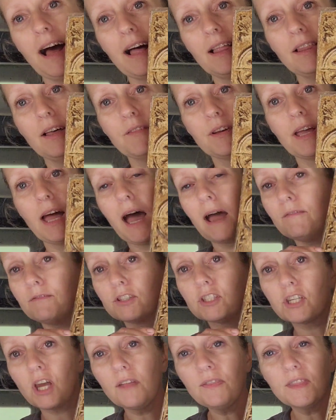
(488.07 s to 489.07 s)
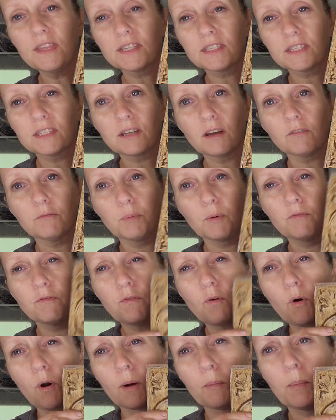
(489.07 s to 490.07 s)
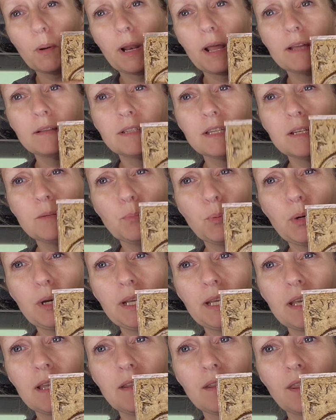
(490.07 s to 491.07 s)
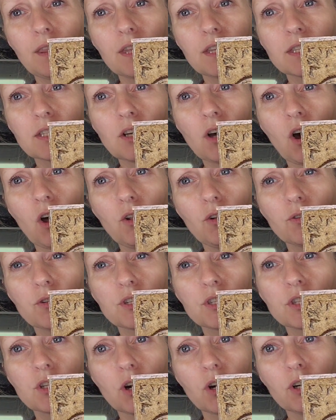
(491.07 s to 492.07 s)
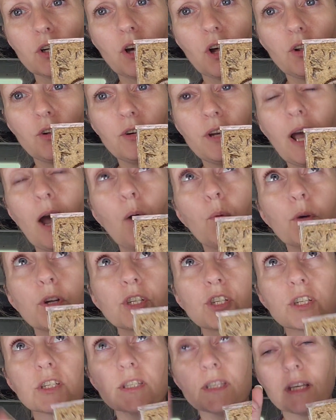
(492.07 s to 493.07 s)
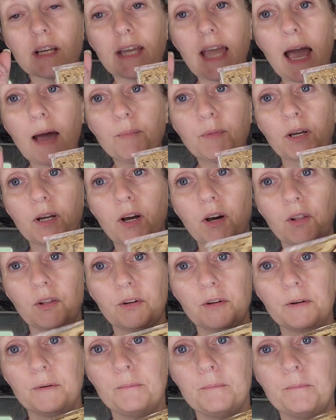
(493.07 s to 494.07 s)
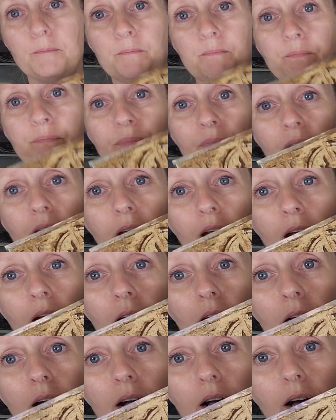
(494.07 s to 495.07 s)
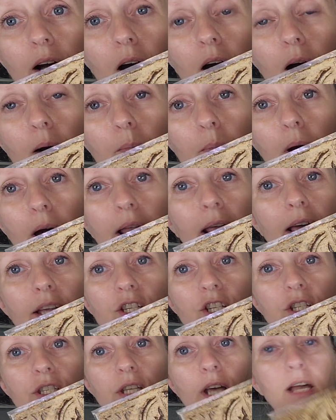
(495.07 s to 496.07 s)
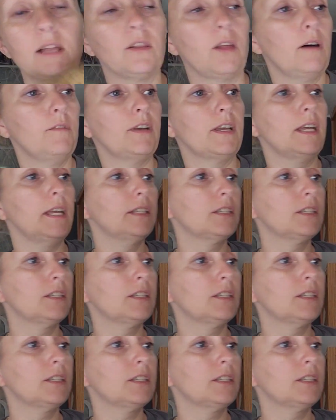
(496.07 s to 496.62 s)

I love it. I've done this stuff before, but I did bring in this color, this dark color now, which is the cabinet color. And I love it.